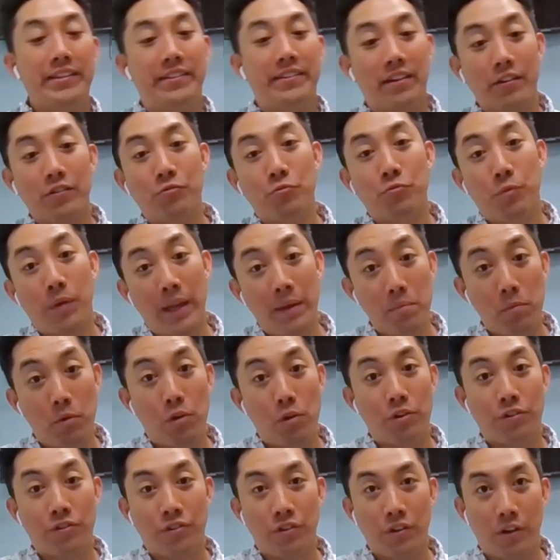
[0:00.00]
does way
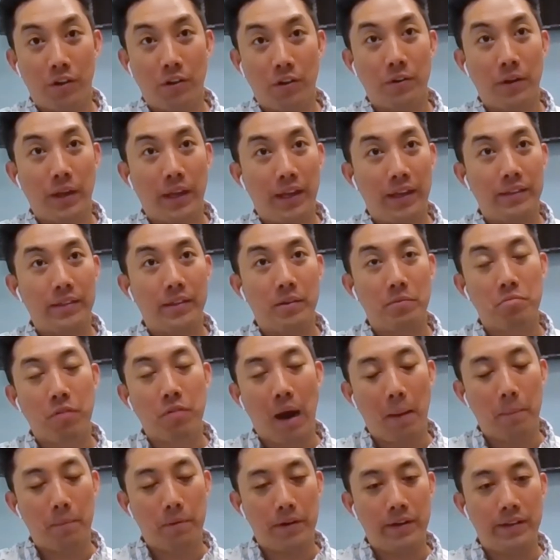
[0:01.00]
more so in the
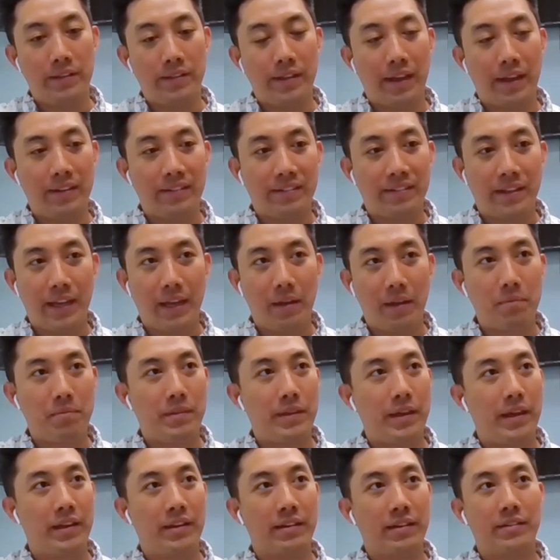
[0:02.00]
property landscape
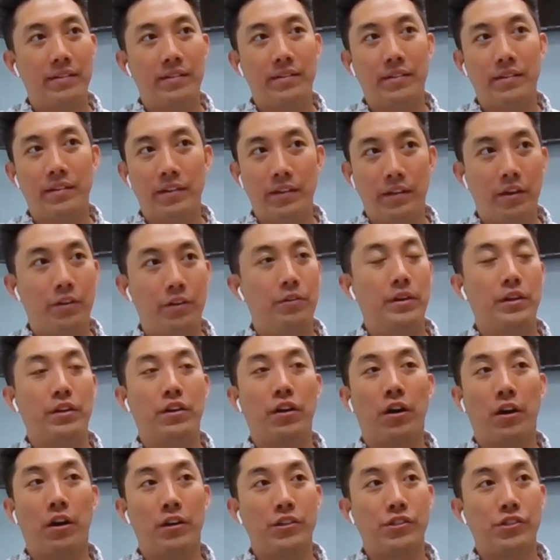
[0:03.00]
than, in
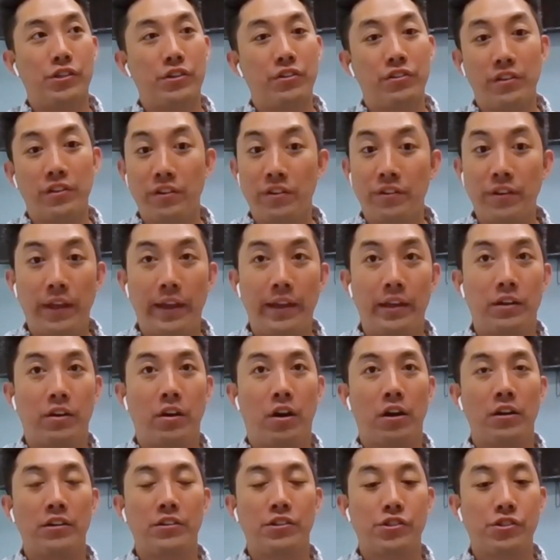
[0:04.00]
car insurance. In
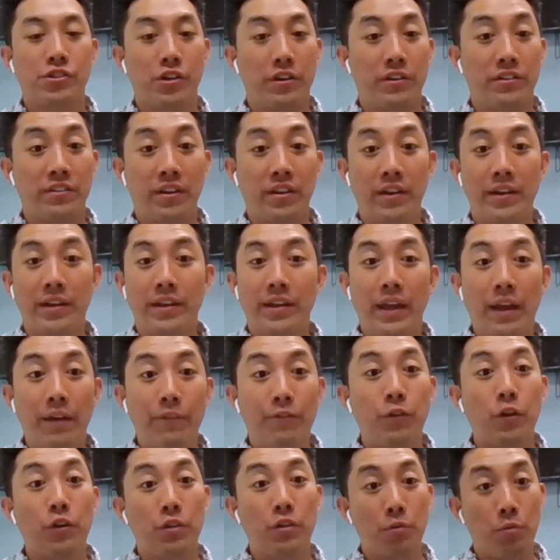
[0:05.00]
car insurance,
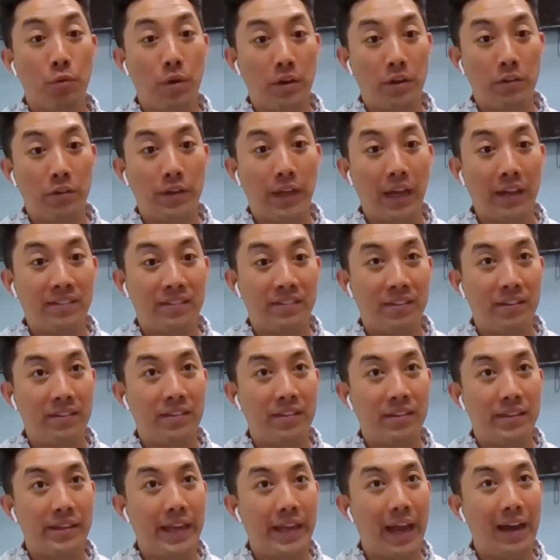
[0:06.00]
if you're the one who gets
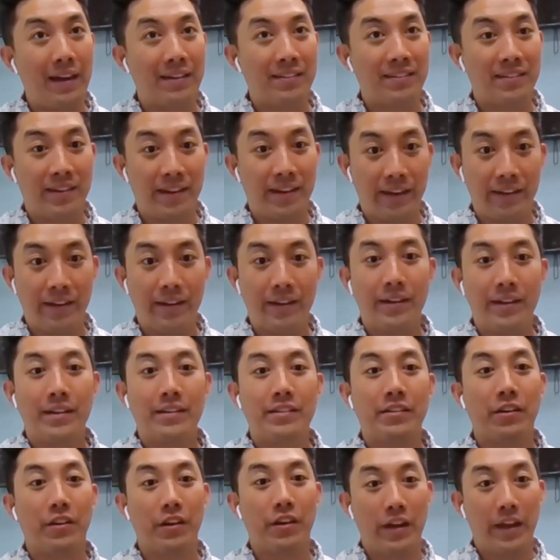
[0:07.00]
into the accident,
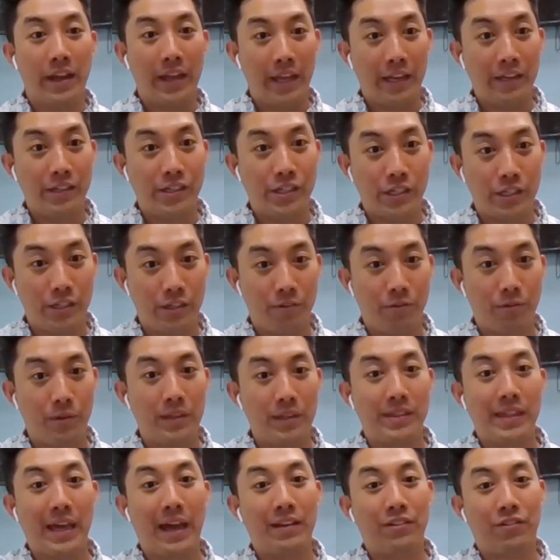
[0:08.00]
they're going to hit you
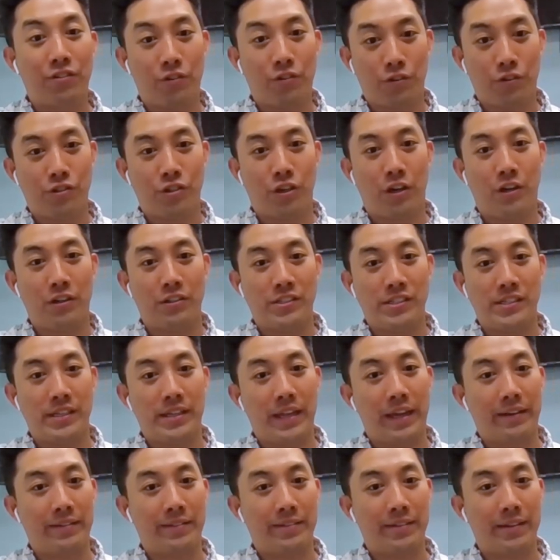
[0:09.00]
with that surcharge the
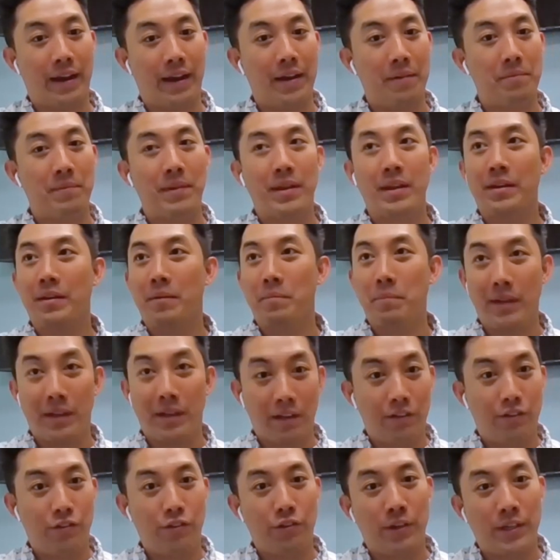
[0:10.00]
next time
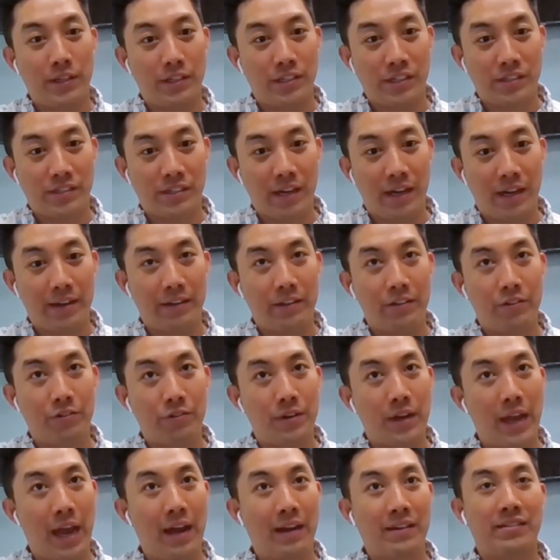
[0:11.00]
because you had just got into
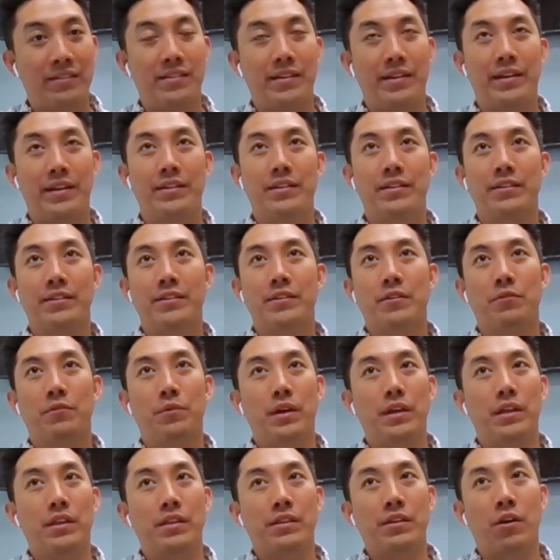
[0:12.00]
an accident.
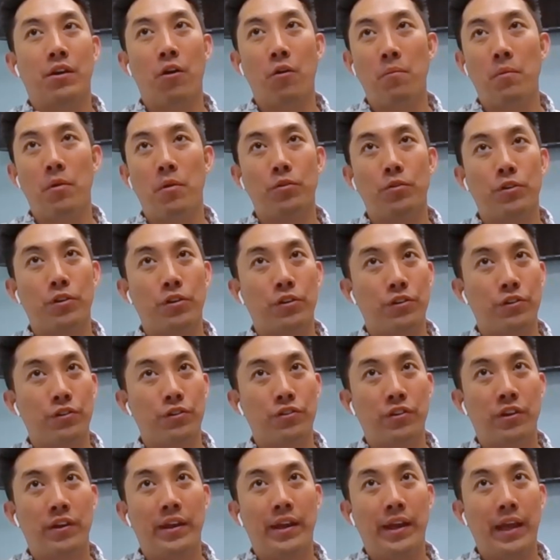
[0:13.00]
With homeowners
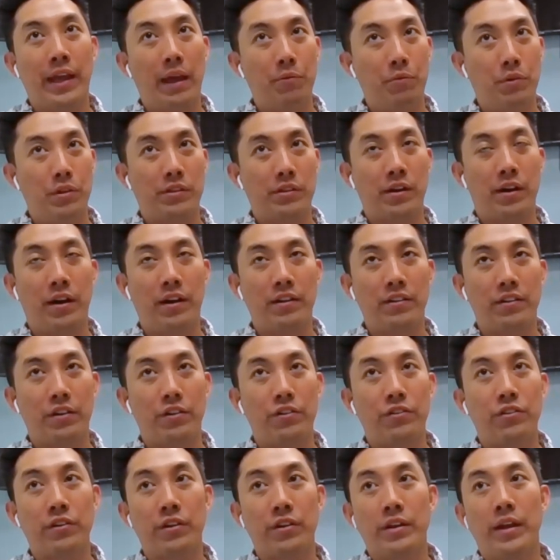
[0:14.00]
and with
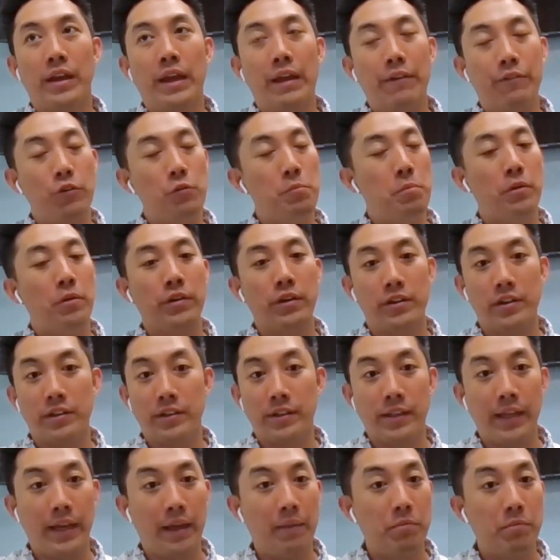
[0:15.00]
condos, if you put in a
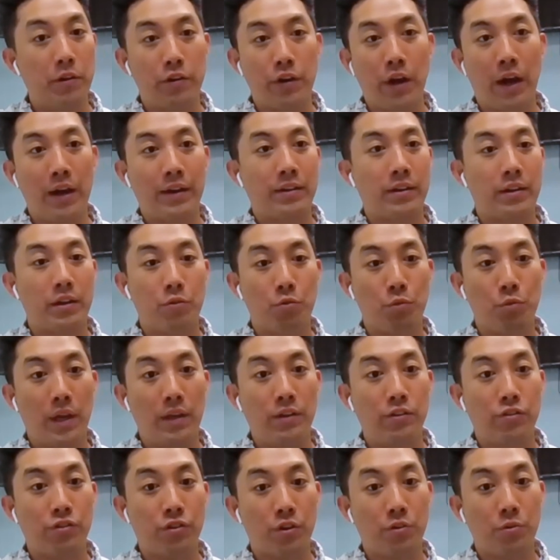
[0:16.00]
claim, they're not going to
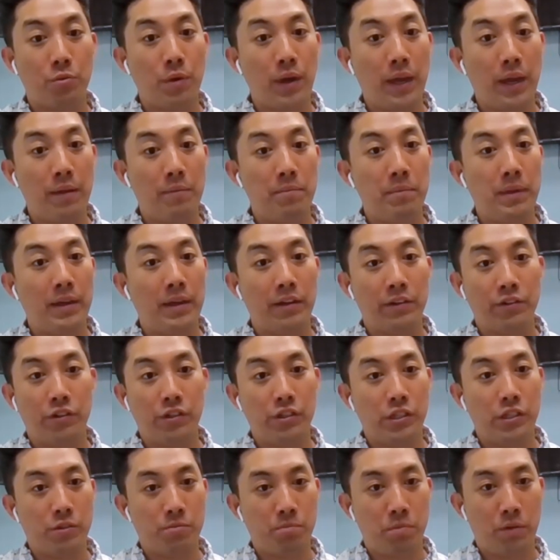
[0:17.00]
raise your rate because you
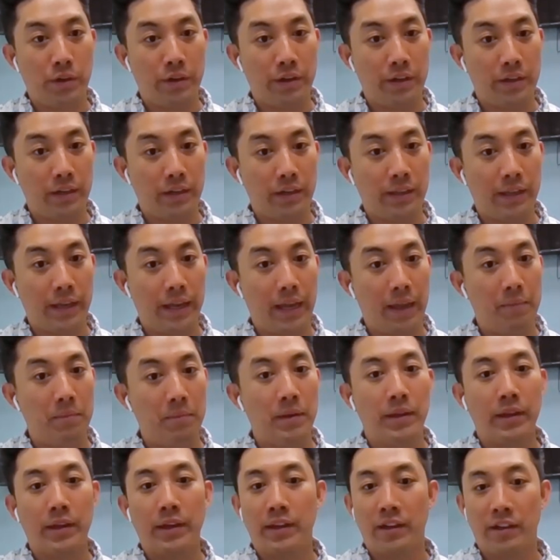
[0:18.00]
just put in a claim
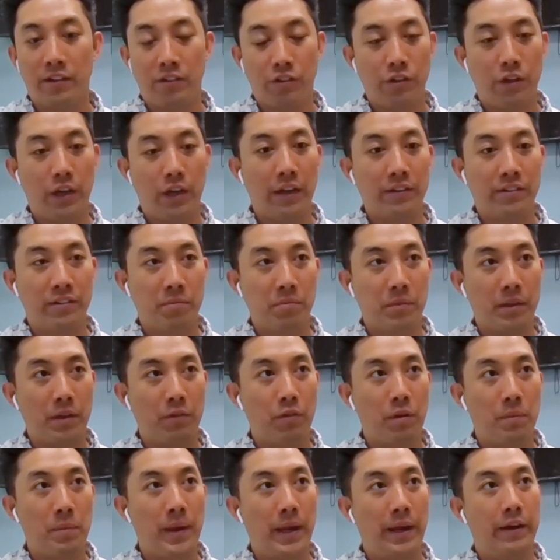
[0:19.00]
because you got something
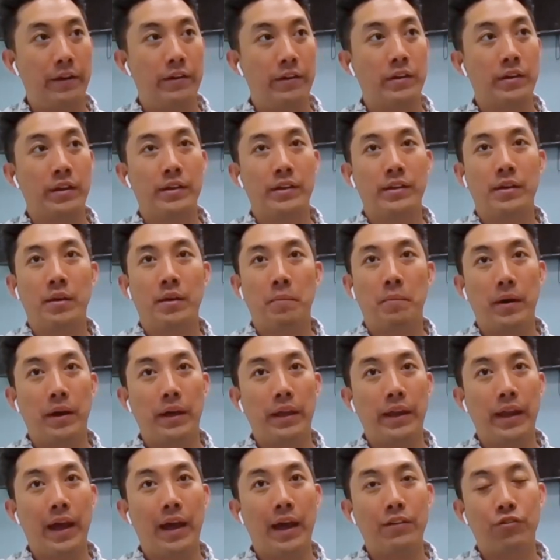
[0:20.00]
repaired.
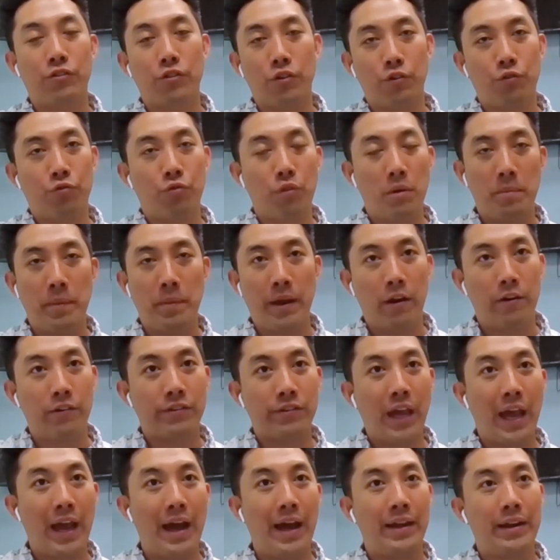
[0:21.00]
But as those repairs
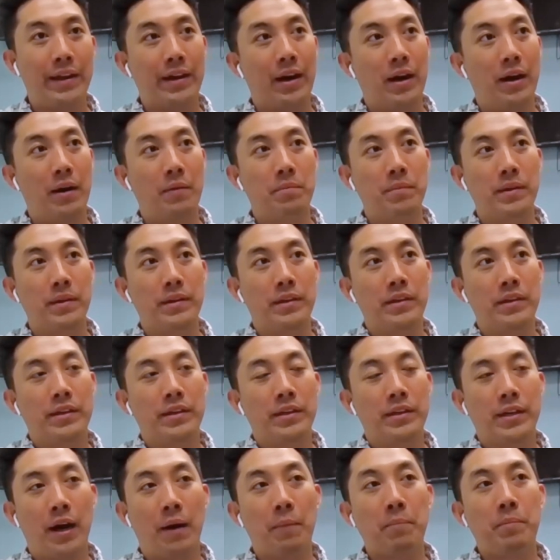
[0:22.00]
add up,
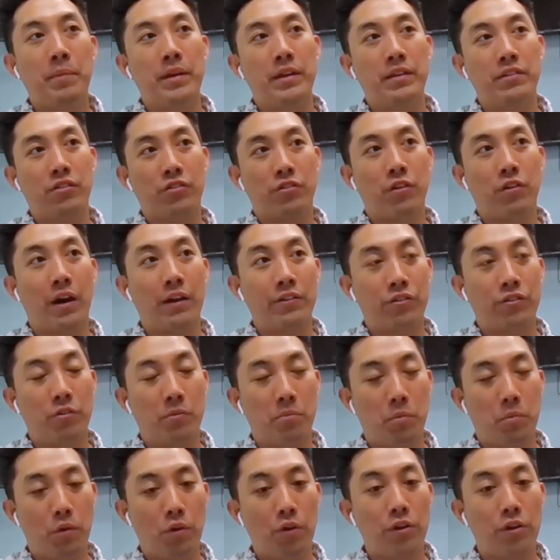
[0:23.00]
companies across the
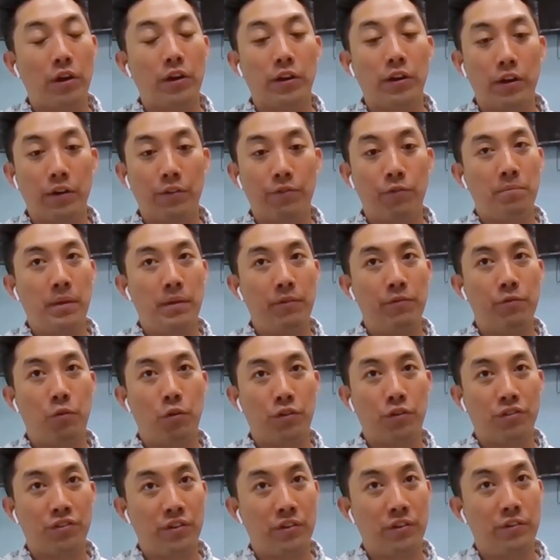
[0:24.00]
board are going to be
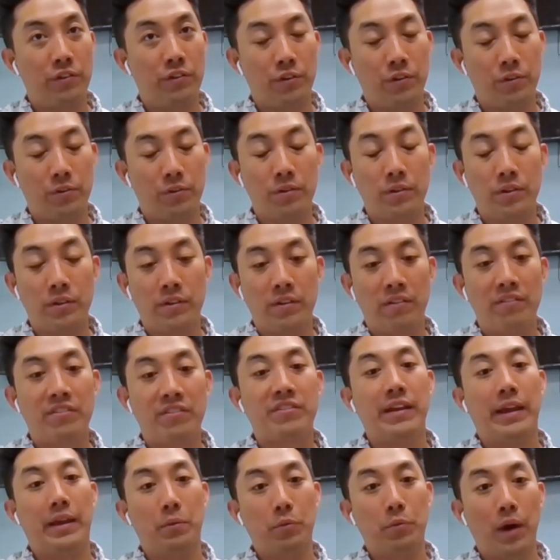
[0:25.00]
forced to do
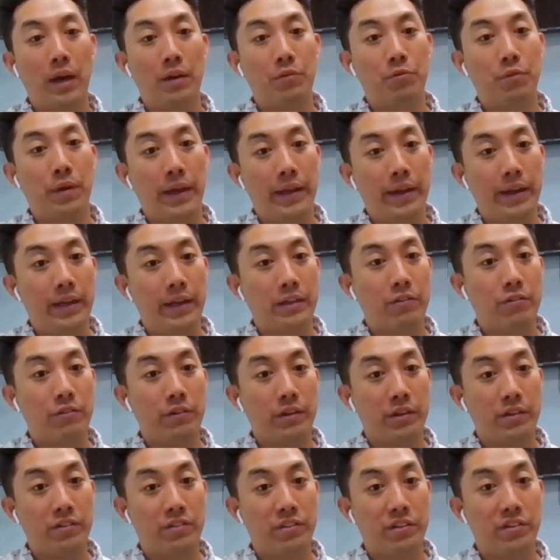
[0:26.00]
statewide rate
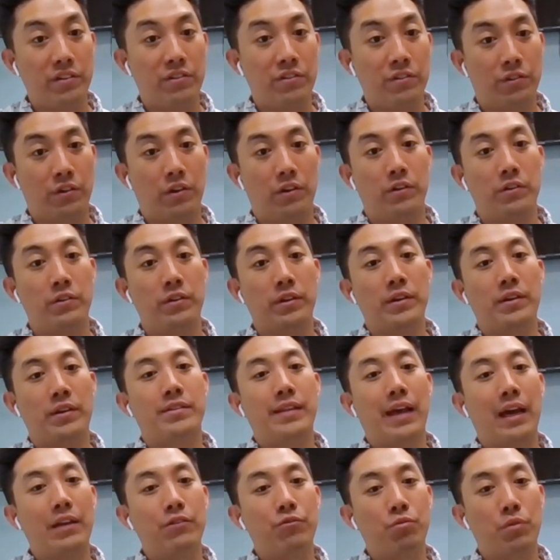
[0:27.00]
increases. So
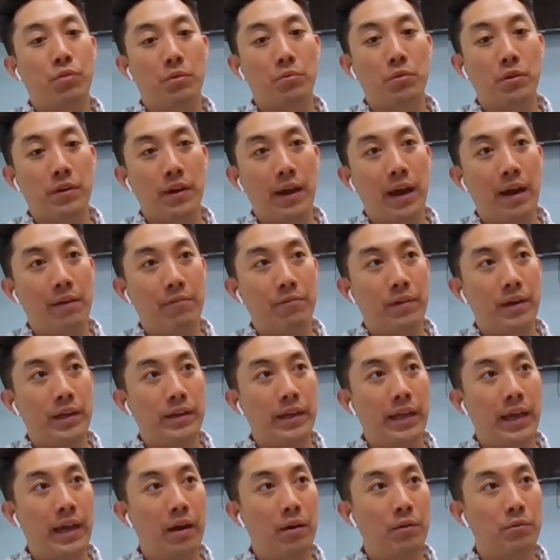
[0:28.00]
that's where we're at right
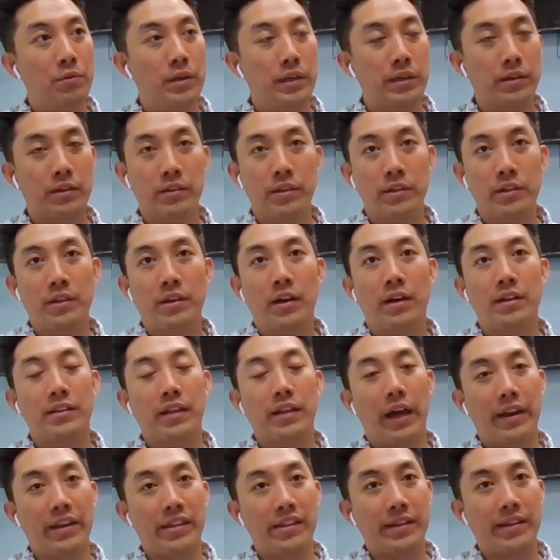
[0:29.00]
now, where a
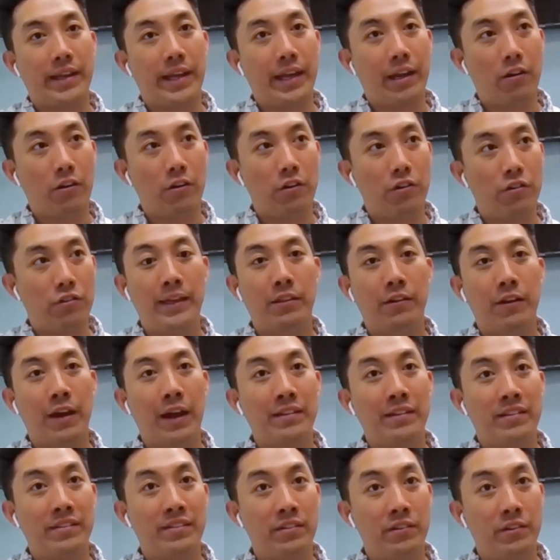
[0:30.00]
lot of the carriers either
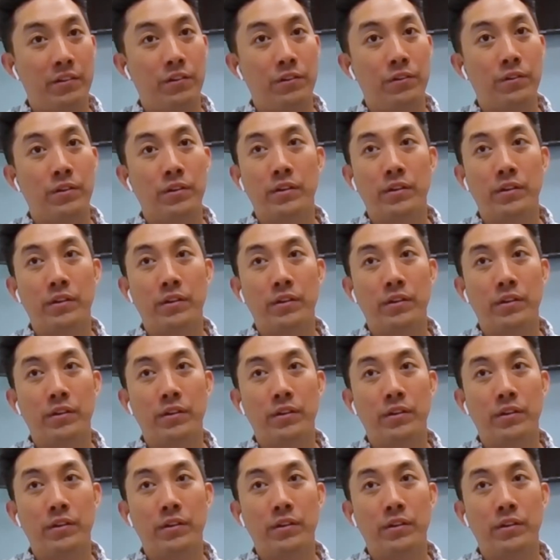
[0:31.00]
had to do